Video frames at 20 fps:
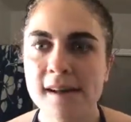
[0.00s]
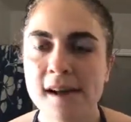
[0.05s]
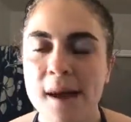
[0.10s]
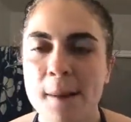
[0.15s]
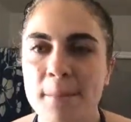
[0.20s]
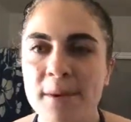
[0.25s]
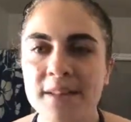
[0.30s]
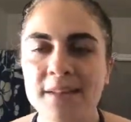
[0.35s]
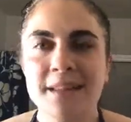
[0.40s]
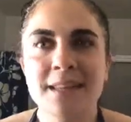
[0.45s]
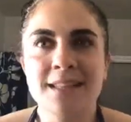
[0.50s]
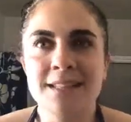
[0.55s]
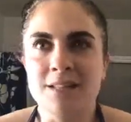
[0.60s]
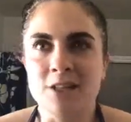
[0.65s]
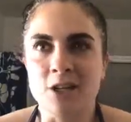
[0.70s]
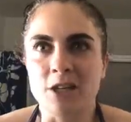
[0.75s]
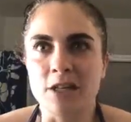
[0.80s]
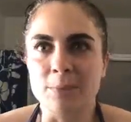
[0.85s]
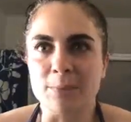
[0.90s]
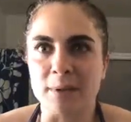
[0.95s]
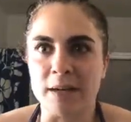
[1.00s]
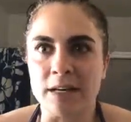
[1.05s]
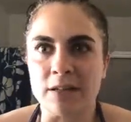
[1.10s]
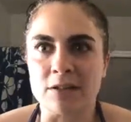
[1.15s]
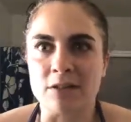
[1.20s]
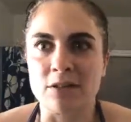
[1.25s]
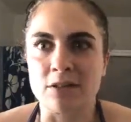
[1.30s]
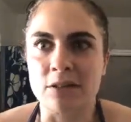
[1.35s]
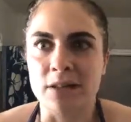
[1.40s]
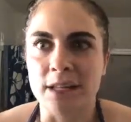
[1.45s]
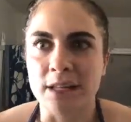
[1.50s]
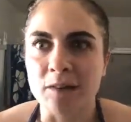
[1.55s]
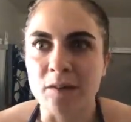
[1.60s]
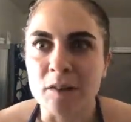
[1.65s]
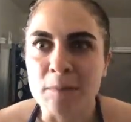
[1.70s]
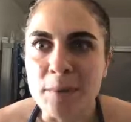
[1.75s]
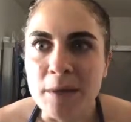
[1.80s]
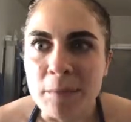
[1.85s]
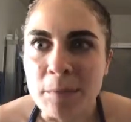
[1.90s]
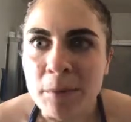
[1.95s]
But like, dark brows are like
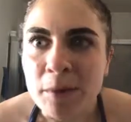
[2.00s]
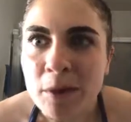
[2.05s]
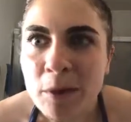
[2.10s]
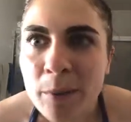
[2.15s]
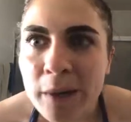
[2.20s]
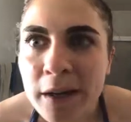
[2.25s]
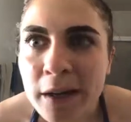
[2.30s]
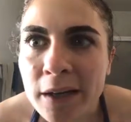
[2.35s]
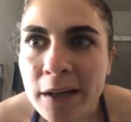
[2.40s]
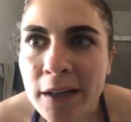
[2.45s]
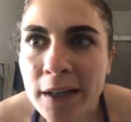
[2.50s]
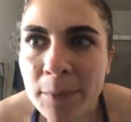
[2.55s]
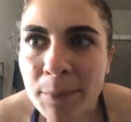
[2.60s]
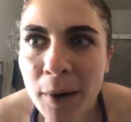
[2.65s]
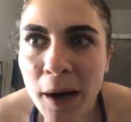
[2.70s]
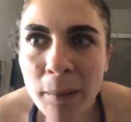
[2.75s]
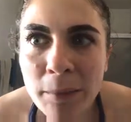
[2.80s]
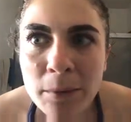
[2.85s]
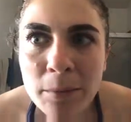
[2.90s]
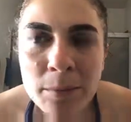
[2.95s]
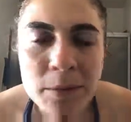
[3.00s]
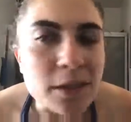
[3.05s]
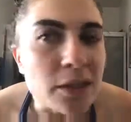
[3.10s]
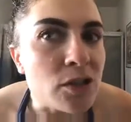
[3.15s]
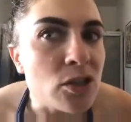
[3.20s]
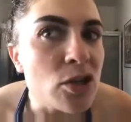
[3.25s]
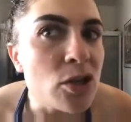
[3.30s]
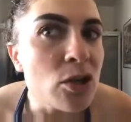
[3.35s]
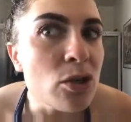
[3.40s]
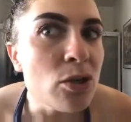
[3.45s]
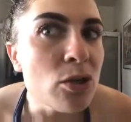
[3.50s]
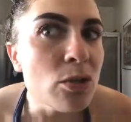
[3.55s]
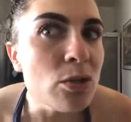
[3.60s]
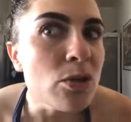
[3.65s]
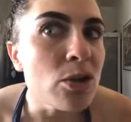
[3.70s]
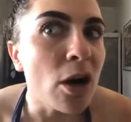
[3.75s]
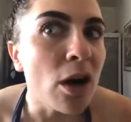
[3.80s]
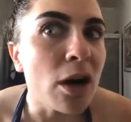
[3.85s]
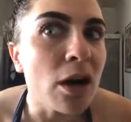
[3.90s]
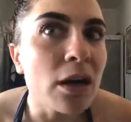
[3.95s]
what people are wearing, like probably too
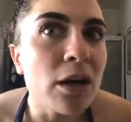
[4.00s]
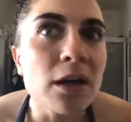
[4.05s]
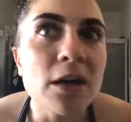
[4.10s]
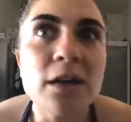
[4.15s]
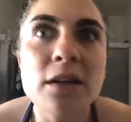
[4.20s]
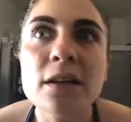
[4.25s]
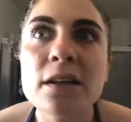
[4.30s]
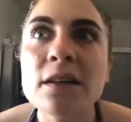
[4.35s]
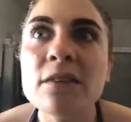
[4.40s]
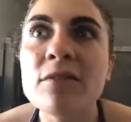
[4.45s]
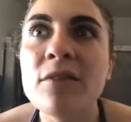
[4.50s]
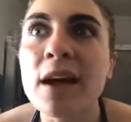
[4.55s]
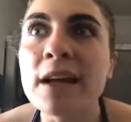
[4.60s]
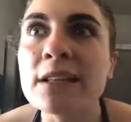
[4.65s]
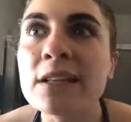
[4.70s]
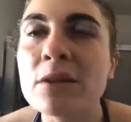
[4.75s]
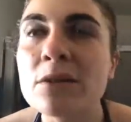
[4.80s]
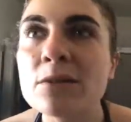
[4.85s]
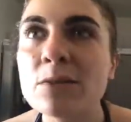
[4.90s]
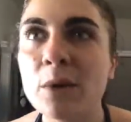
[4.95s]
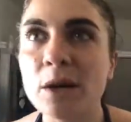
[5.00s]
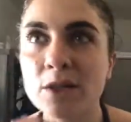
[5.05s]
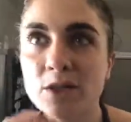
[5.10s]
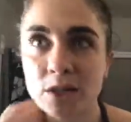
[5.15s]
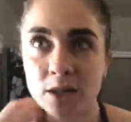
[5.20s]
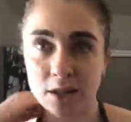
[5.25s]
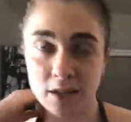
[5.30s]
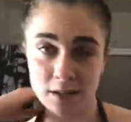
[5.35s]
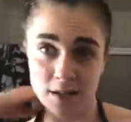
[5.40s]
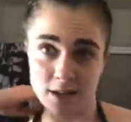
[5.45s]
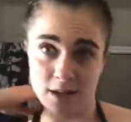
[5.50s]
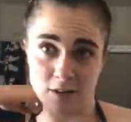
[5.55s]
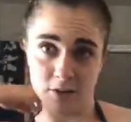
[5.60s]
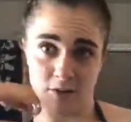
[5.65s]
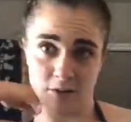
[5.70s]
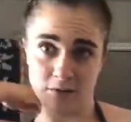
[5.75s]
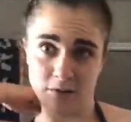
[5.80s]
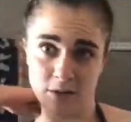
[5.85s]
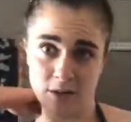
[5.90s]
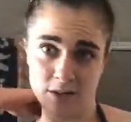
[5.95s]
dark. In fact, I was watching, I don't
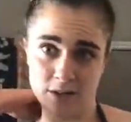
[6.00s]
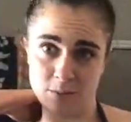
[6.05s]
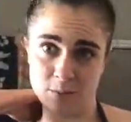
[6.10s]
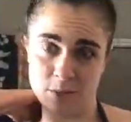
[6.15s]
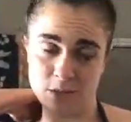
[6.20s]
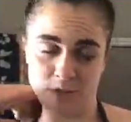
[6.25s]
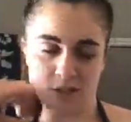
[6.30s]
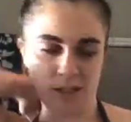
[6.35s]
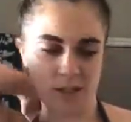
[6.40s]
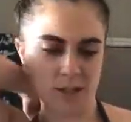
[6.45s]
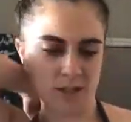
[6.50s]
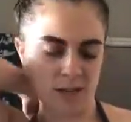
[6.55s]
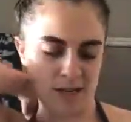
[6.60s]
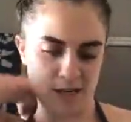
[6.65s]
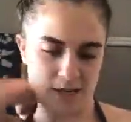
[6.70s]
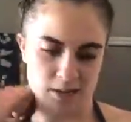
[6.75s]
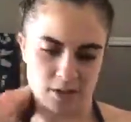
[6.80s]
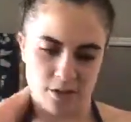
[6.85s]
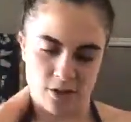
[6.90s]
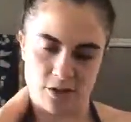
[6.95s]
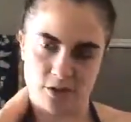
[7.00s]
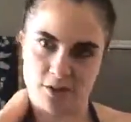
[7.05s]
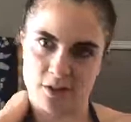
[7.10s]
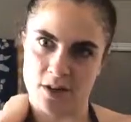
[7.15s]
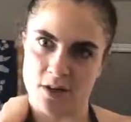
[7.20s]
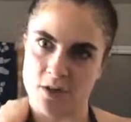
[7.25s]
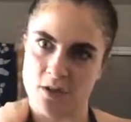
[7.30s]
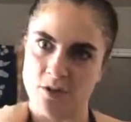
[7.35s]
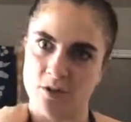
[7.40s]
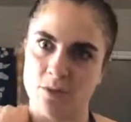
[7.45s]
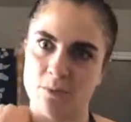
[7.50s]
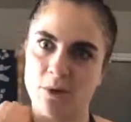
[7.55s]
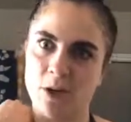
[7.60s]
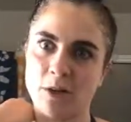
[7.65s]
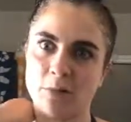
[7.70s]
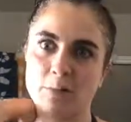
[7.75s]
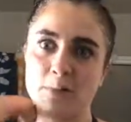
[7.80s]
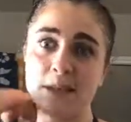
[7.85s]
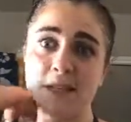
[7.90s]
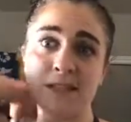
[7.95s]
know if you guys watch the girls on YouTube
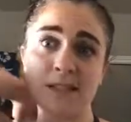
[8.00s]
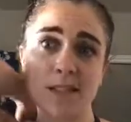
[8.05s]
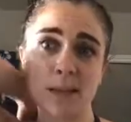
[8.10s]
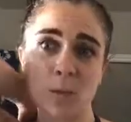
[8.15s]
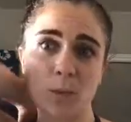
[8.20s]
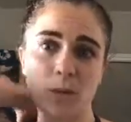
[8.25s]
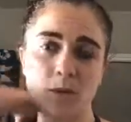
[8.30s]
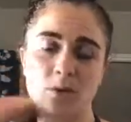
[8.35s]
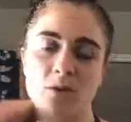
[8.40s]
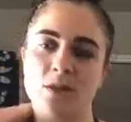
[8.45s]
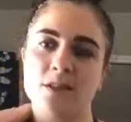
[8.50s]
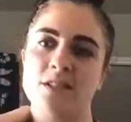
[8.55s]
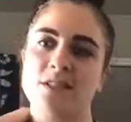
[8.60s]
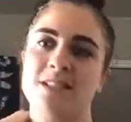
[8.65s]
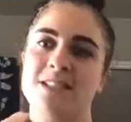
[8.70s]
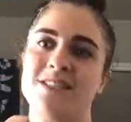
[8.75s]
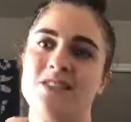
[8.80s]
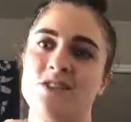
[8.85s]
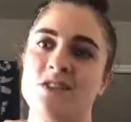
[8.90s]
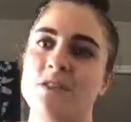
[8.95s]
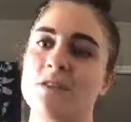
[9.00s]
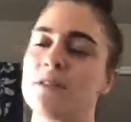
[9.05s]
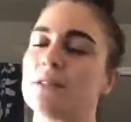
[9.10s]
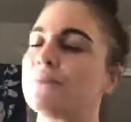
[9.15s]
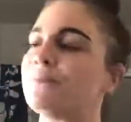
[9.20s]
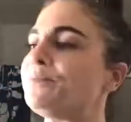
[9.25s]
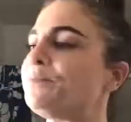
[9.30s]
called Pixie Woo. They're sisters.